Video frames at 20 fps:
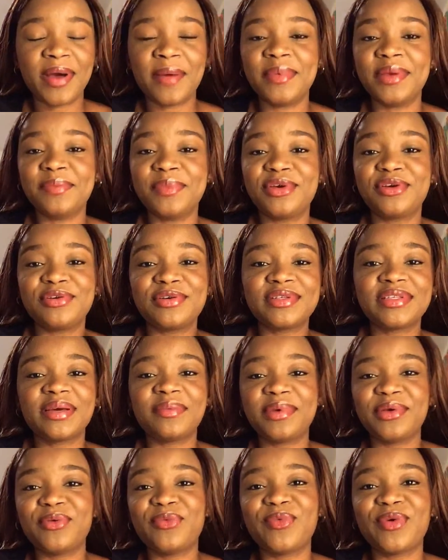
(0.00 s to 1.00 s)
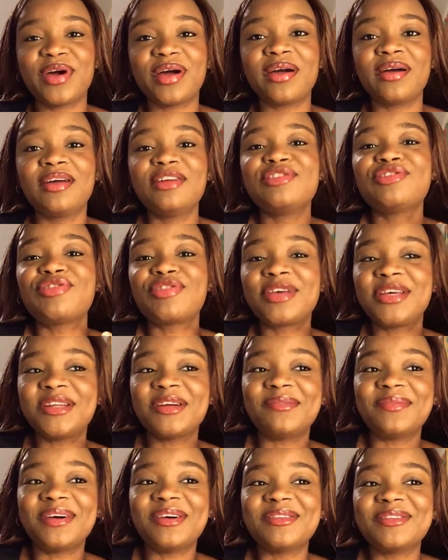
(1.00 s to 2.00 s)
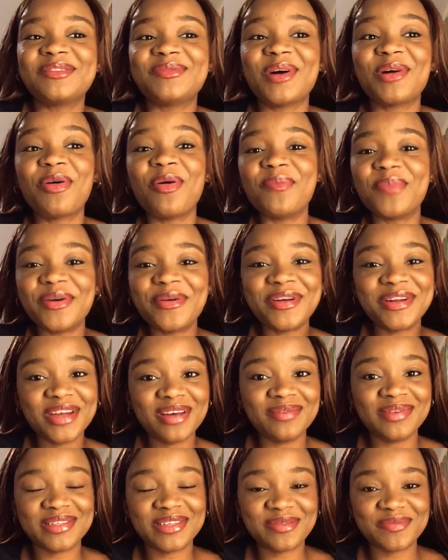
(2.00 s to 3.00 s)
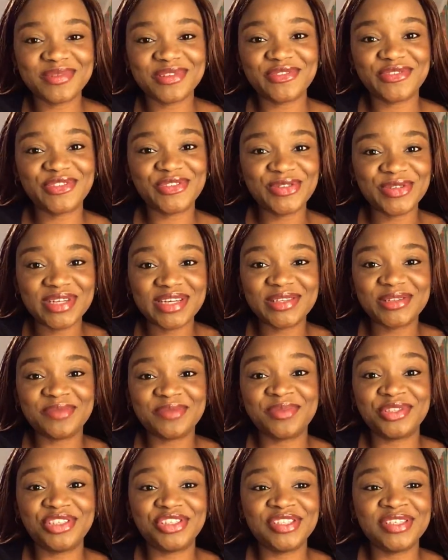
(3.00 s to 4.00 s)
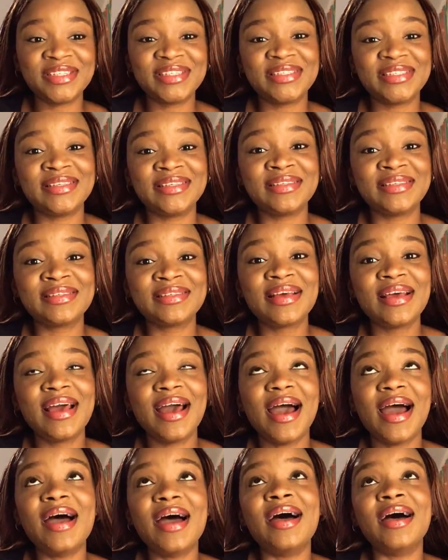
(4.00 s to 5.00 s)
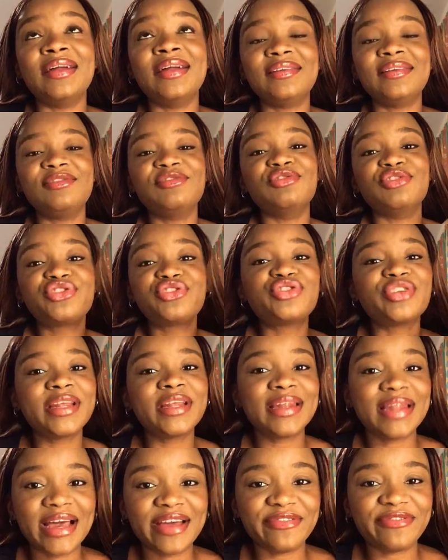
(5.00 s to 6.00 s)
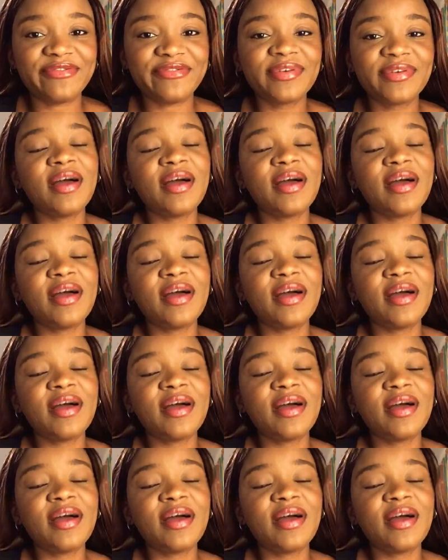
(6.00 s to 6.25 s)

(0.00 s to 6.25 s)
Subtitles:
I mean, because I mean we're comparing them in terms of student opportunities and, you know, student life.